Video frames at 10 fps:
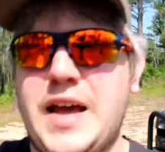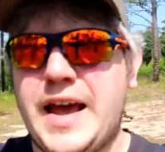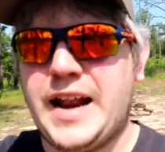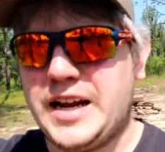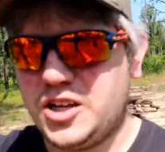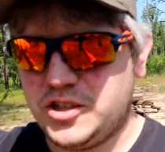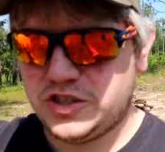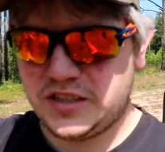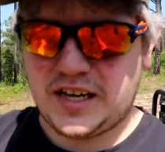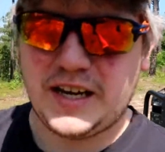And I could have
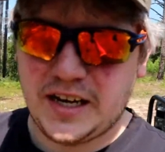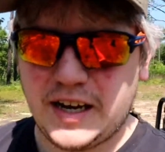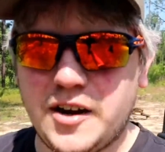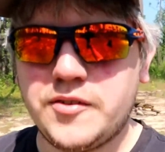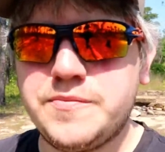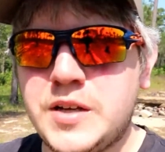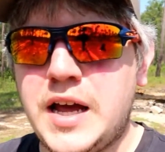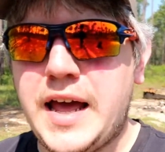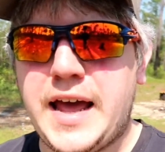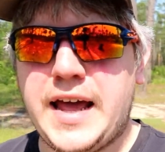just taken it out
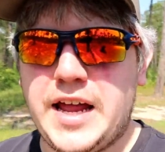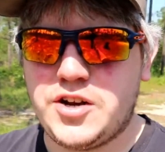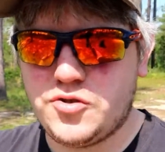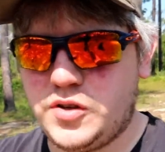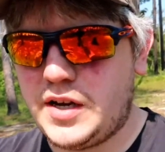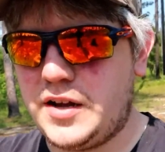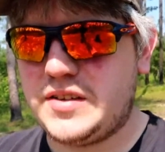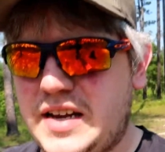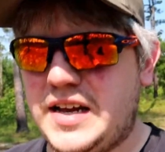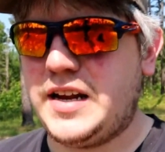and drilled it
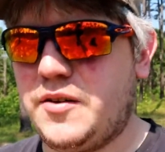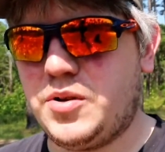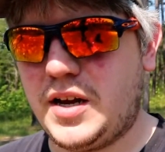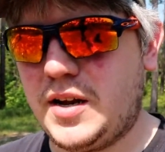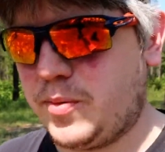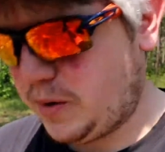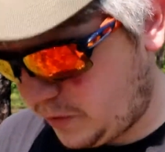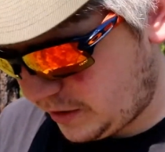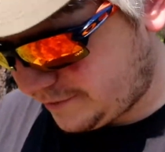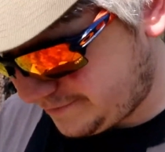outside, and I wouldn't have had a problem
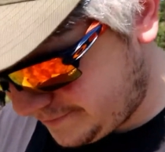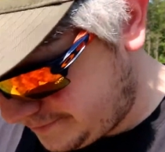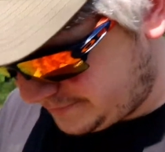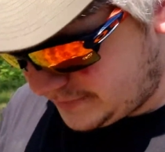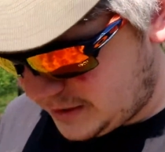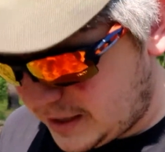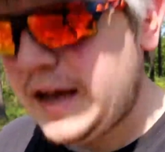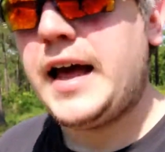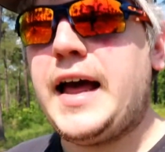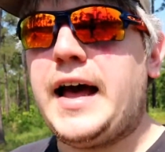with it.
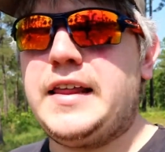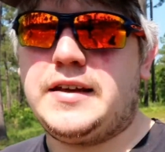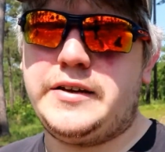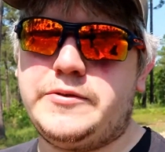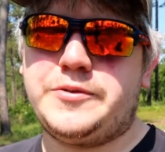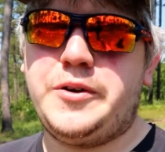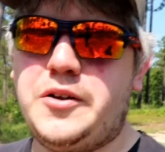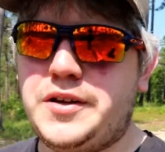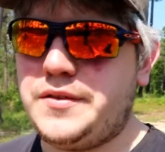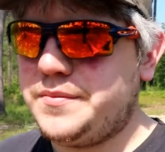I thought it was
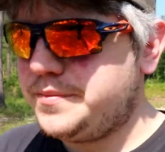welded.